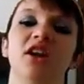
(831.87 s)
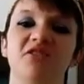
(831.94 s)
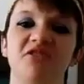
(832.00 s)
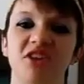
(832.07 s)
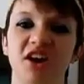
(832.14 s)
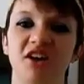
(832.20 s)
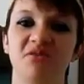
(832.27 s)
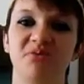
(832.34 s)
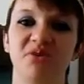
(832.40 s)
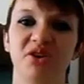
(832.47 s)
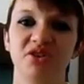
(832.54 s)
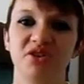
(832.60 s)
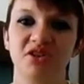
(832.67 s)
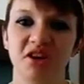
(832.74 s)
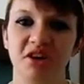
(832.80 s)
If you have
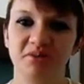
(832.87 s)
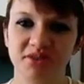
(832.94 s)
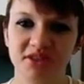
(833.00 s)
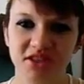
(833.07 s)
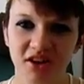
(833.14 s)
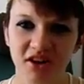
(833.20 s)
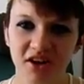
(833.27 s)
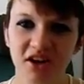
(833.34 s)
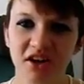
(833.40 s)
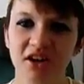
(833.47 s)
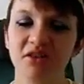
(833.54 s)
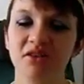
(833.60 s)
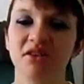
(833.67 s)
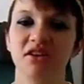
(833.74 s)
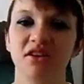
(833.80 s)
both, I'm
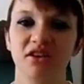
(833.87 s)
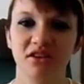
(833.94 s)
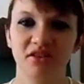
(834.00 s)
sorry.